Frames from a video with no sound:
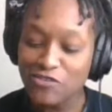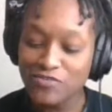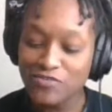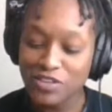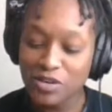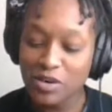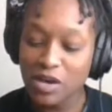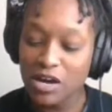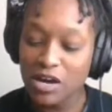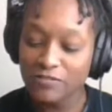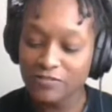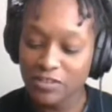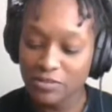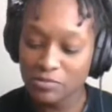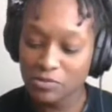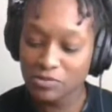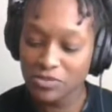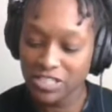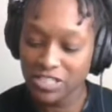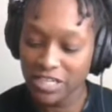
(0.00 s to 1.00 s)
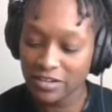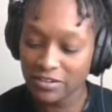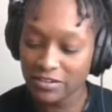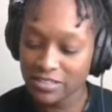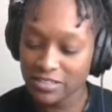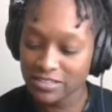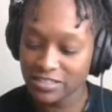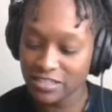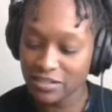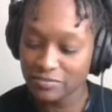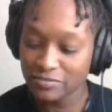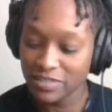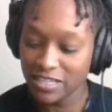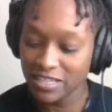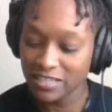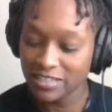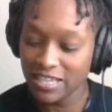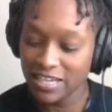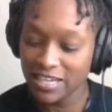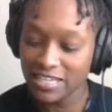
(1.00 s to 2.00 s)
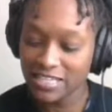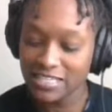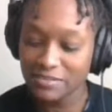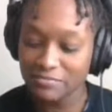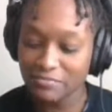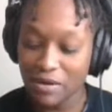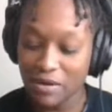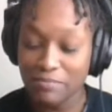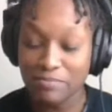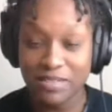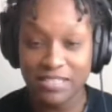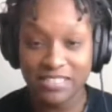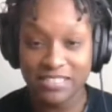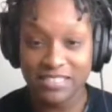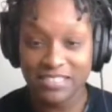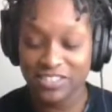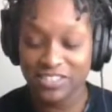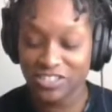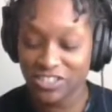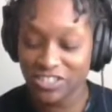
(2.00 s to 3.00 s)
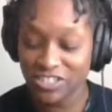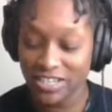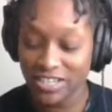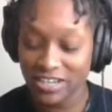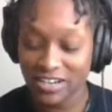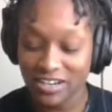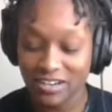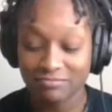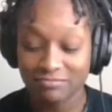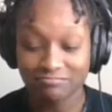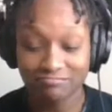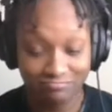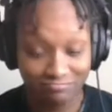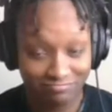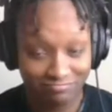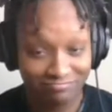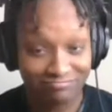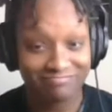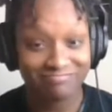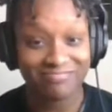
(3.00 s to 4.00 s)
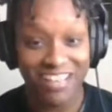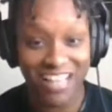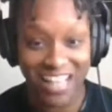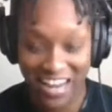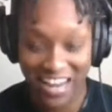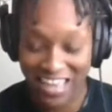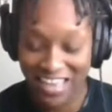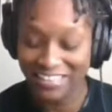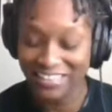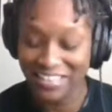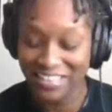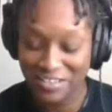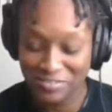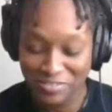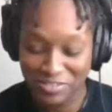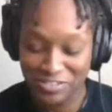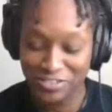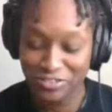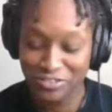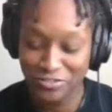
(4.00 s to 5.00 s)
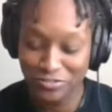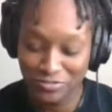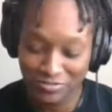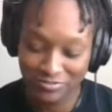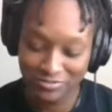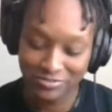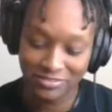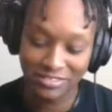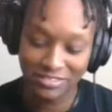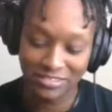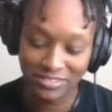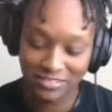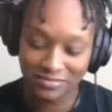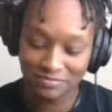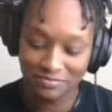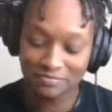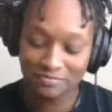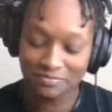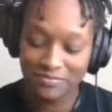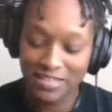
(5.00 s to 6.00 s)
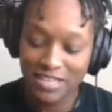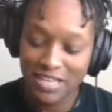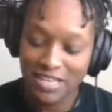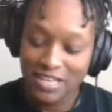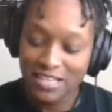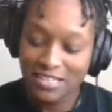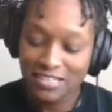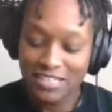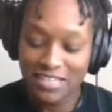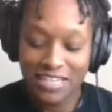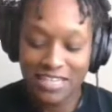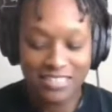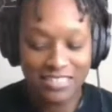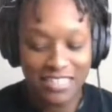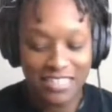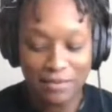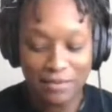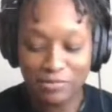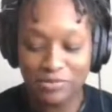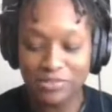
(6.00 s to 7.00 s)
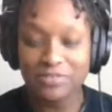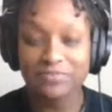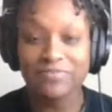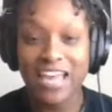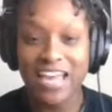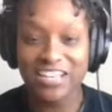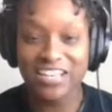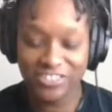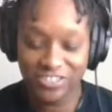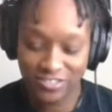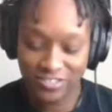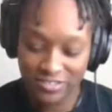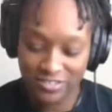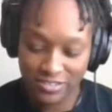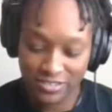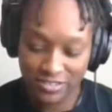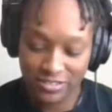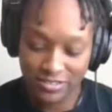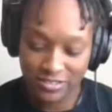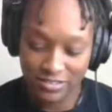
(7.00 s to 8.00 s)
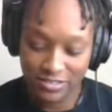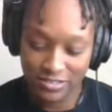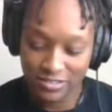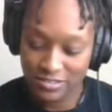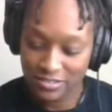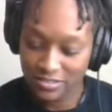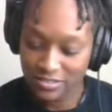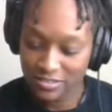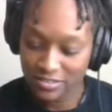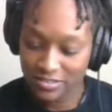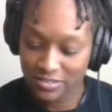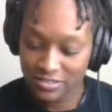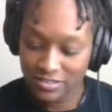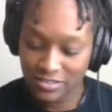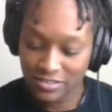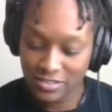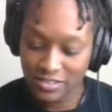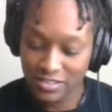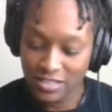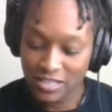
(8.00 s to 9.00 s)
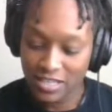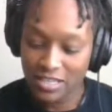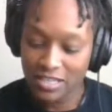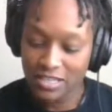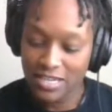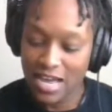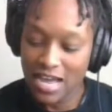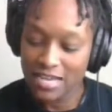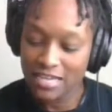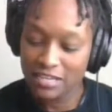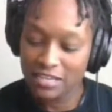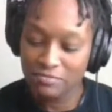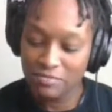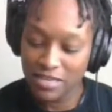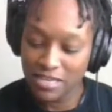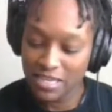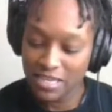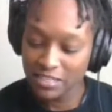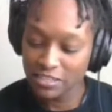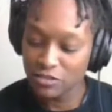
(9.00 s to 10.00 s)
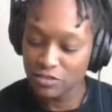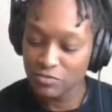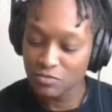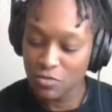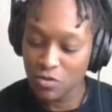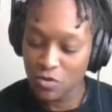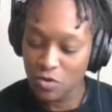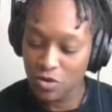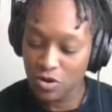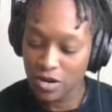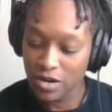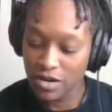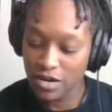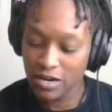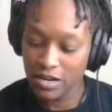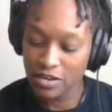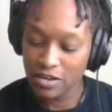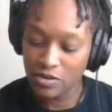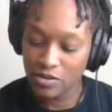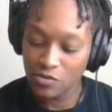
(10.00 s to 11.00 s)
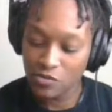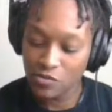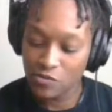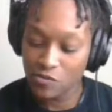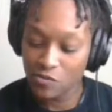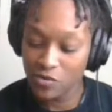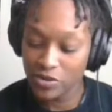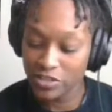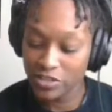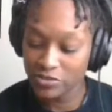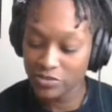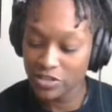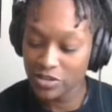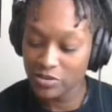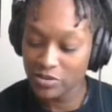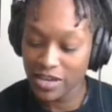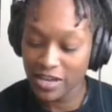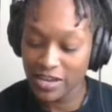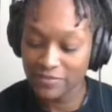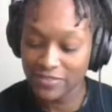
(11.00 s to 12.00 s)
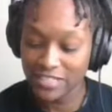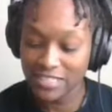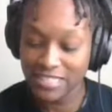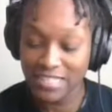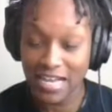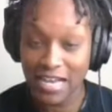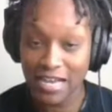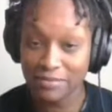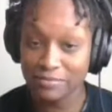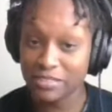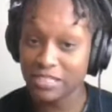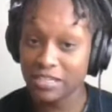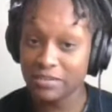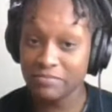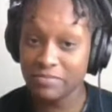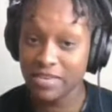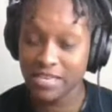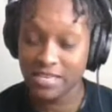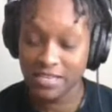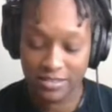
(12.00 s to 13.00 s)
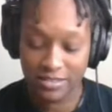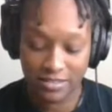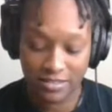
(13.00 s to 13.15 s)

feel comfortable sharing something that isn't my business to share. I like that one too. Examples of actions. Not committing to more when you don't have the time to commit.